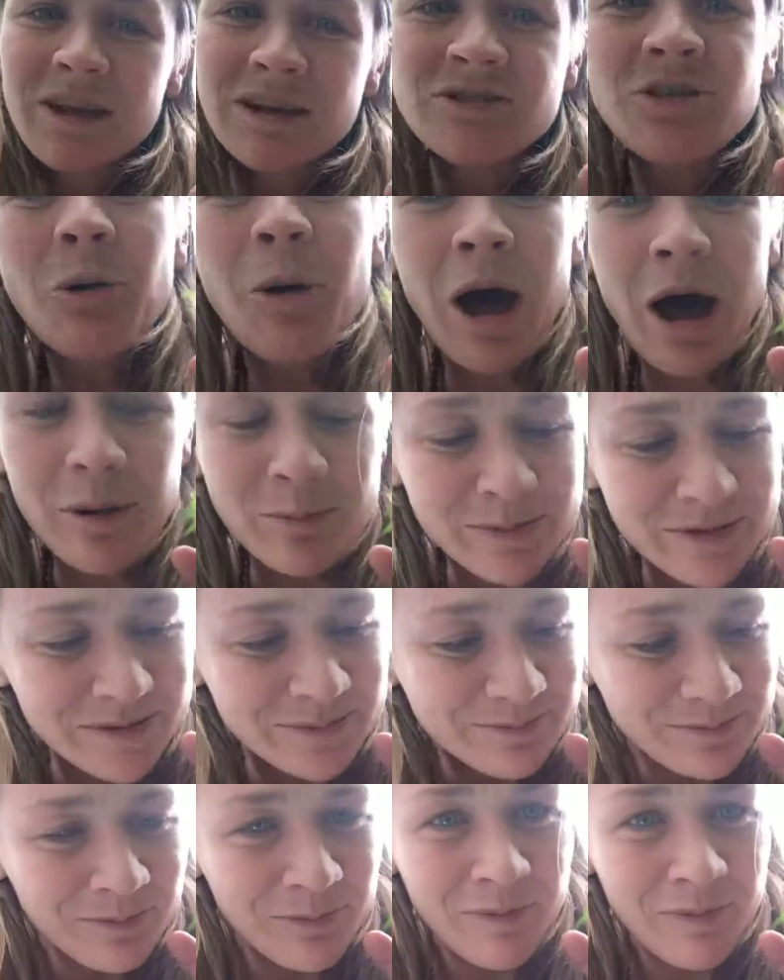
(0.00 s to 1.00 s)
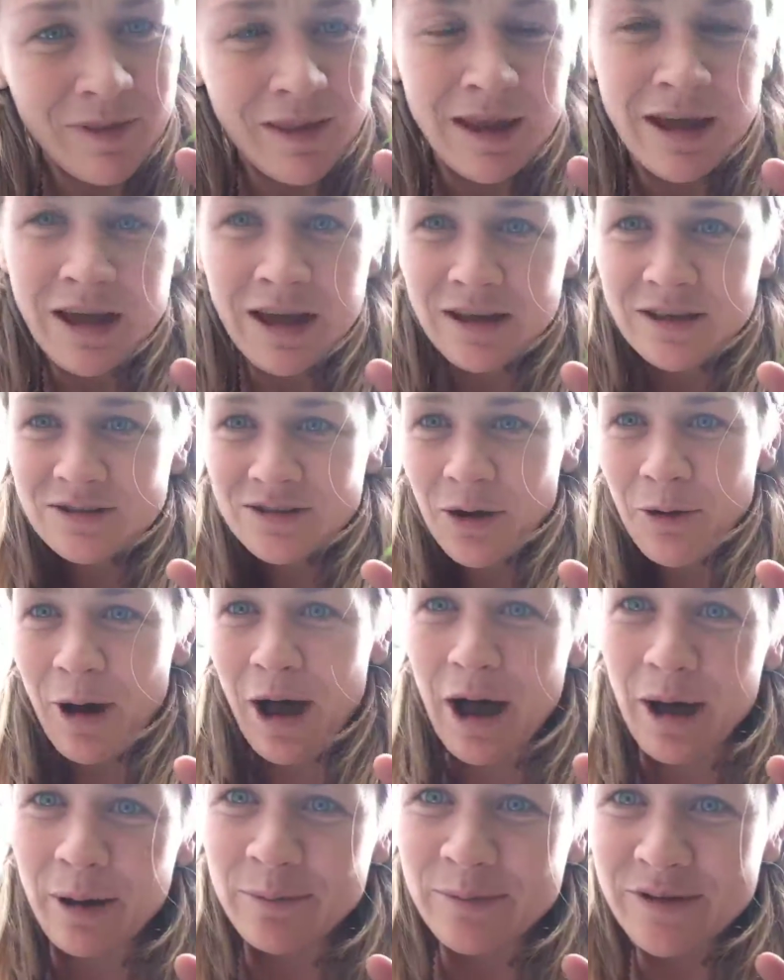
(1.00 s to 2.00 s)
So hubs.
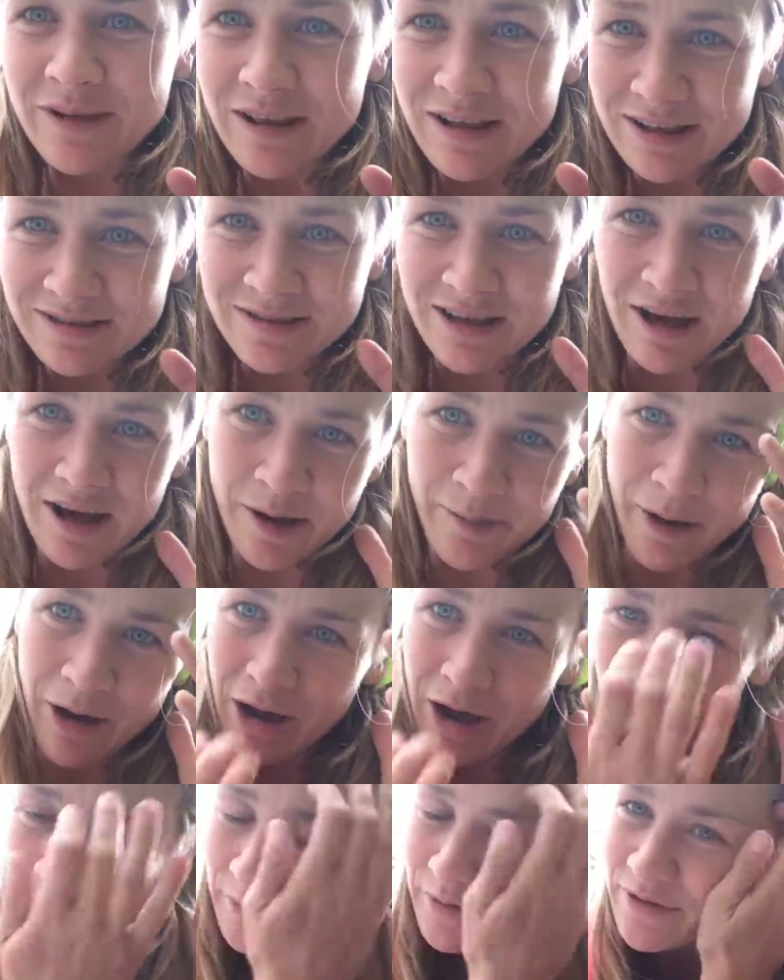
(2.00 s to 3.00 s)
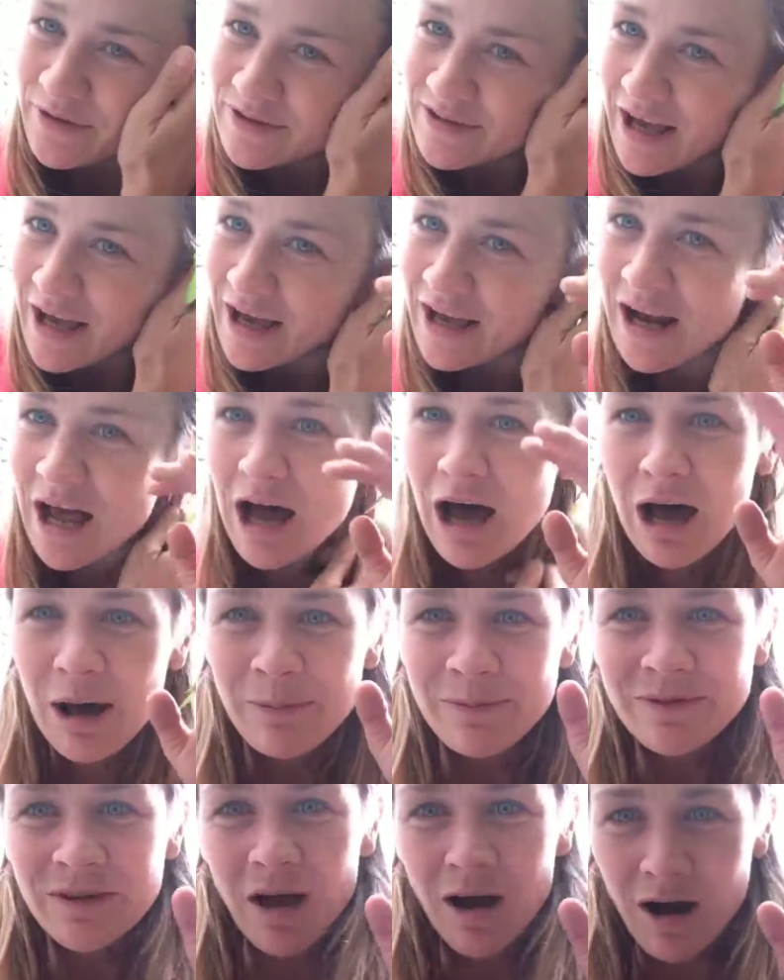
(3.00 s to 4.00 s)
Let's talk about hubs for a second.
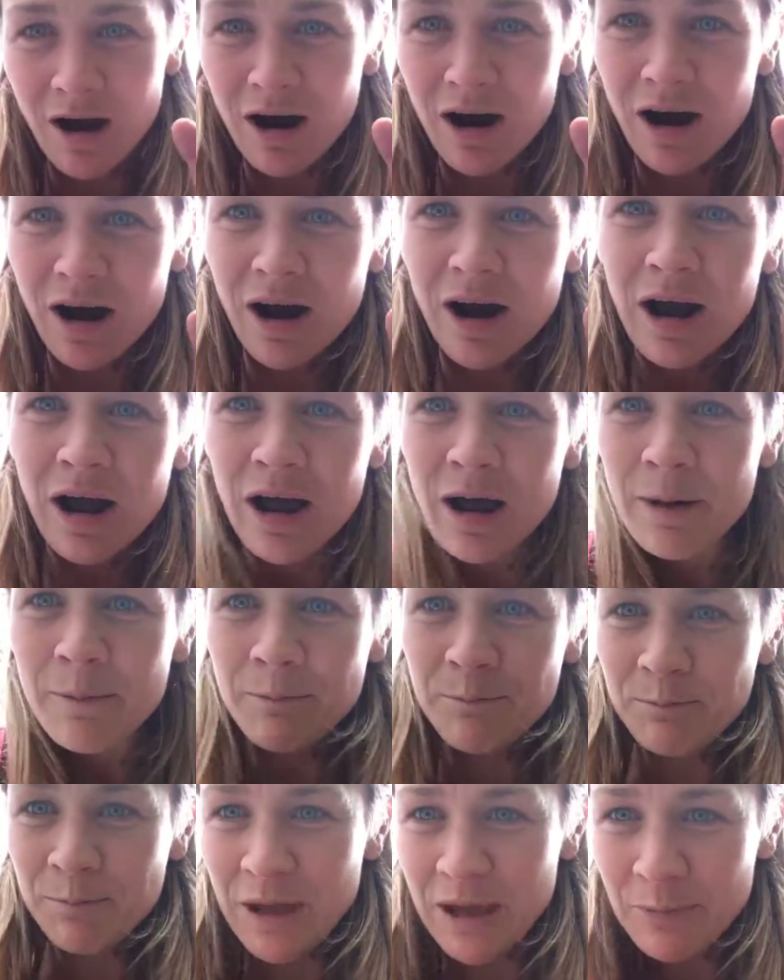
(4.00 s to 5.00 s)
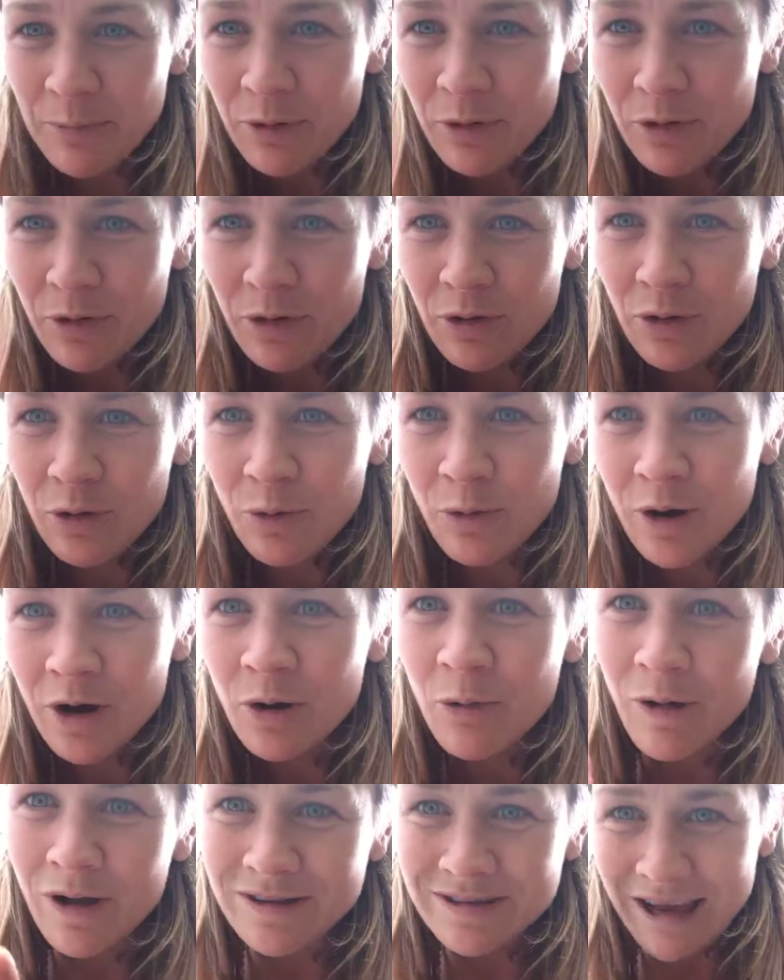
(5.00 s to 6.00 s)
Hubs are people who are
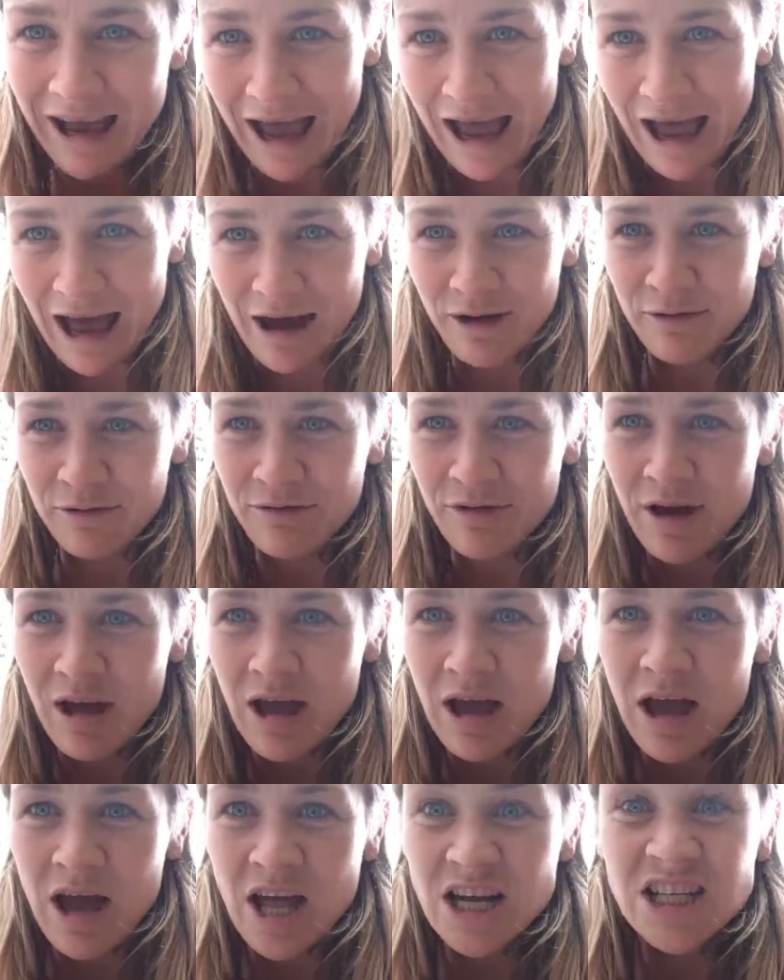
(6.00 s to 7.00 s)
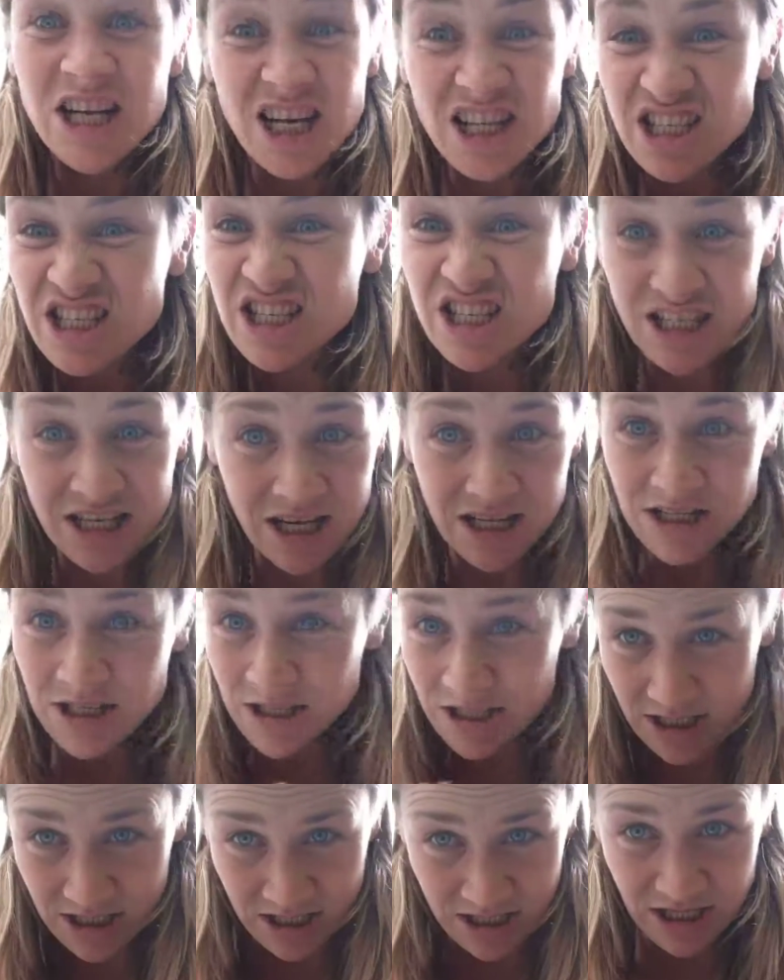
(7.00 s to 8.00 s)
going to have dozens and
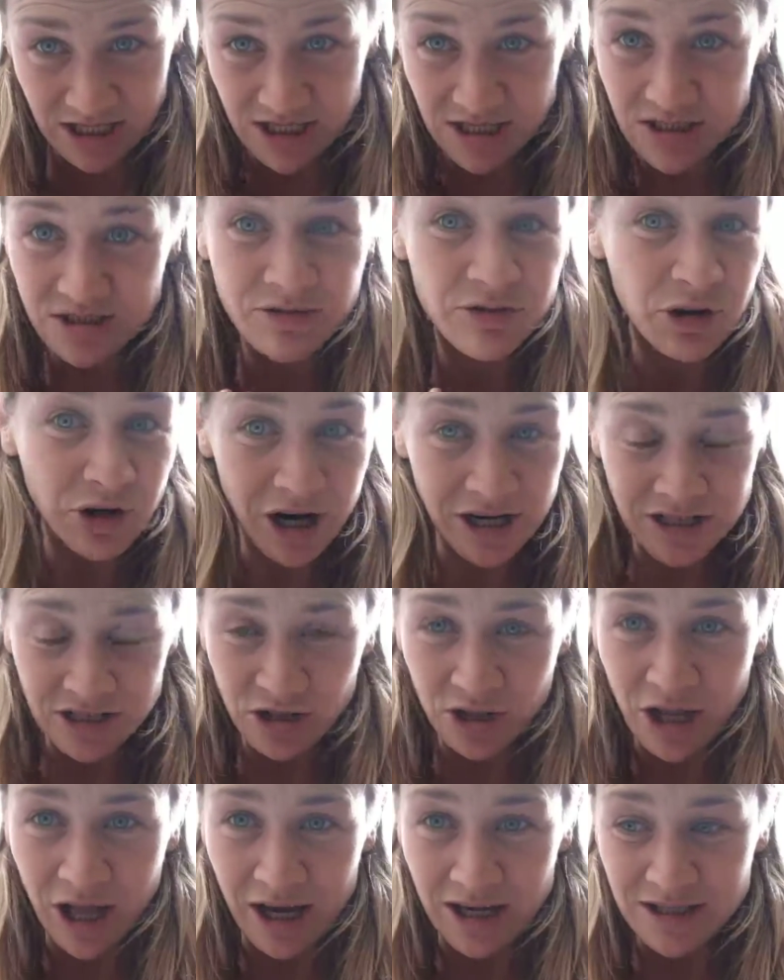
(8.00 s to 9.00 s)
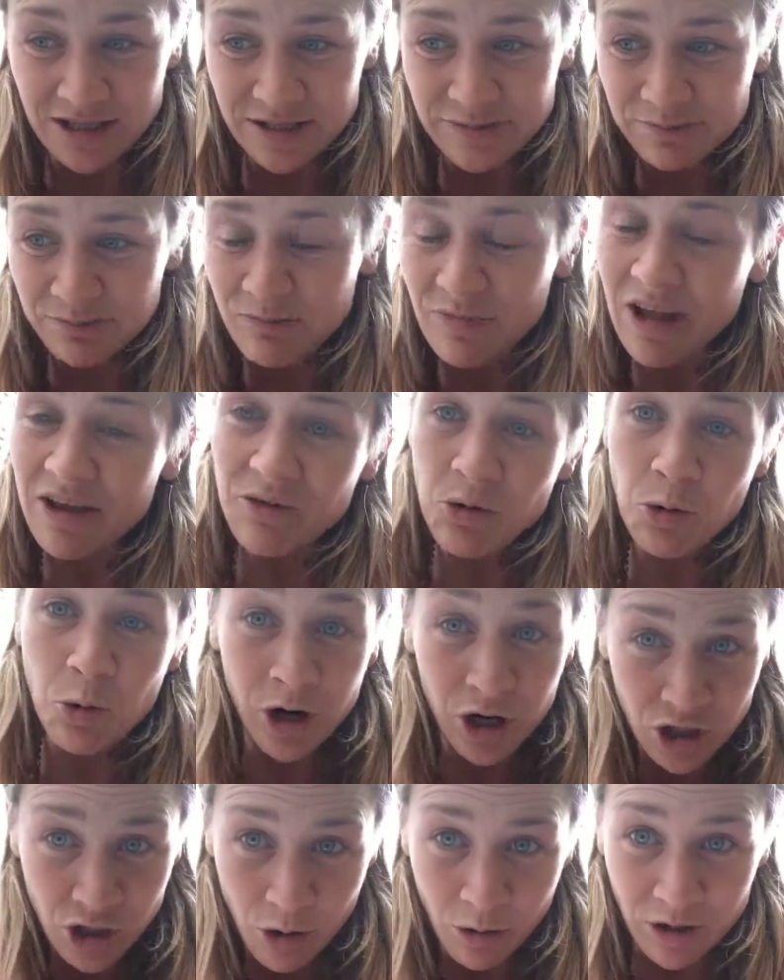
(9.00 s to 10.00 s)
dozens and dozens of your ideal clients. If you
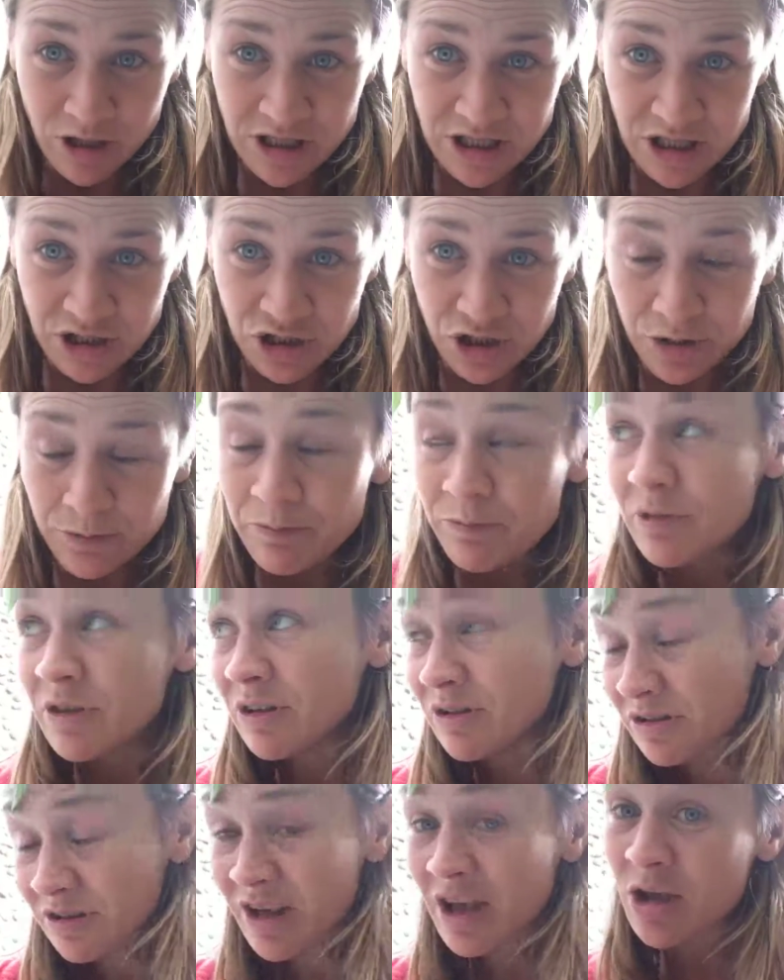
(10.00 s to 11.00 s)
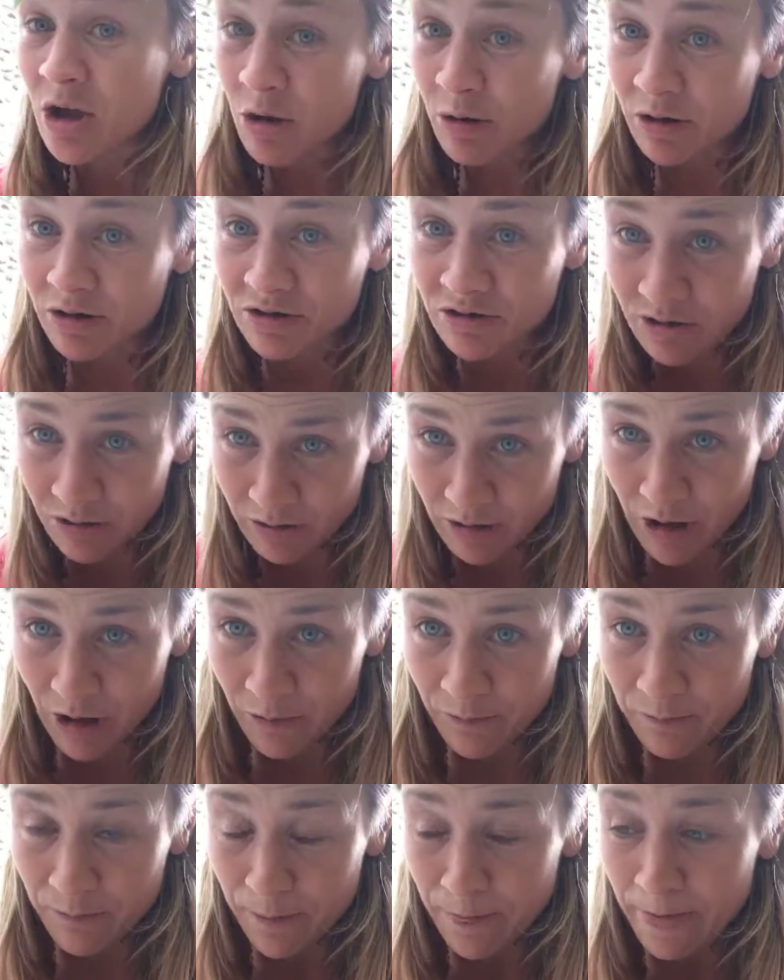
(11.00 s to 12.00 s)
are a yoga teacher, this is a yoga
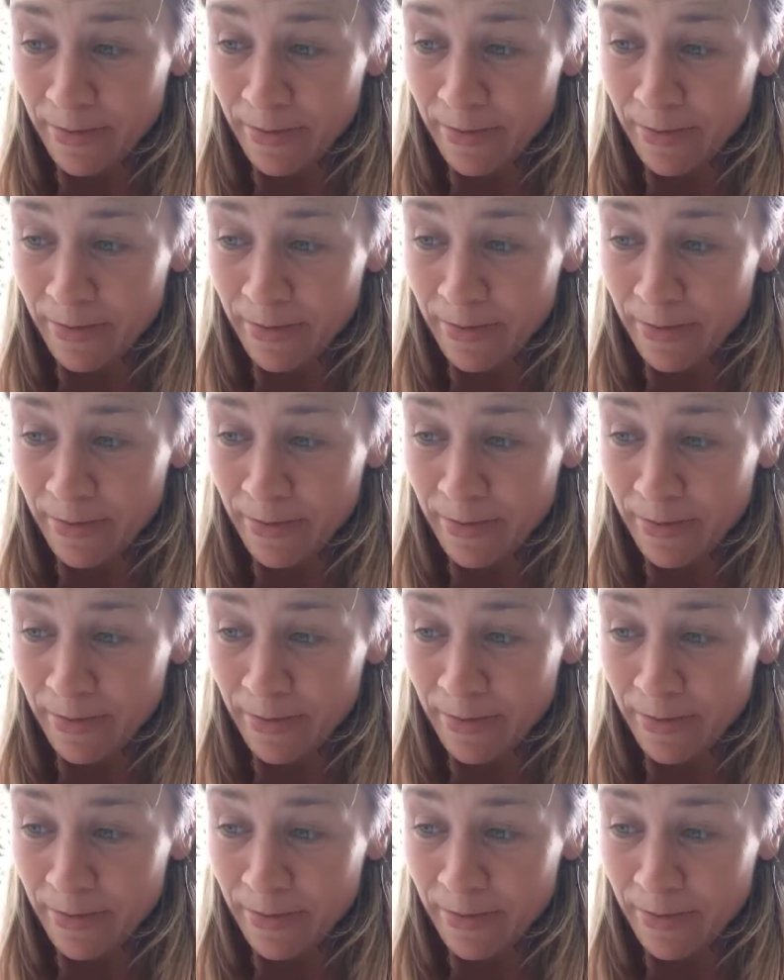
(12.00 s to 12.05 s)
studio.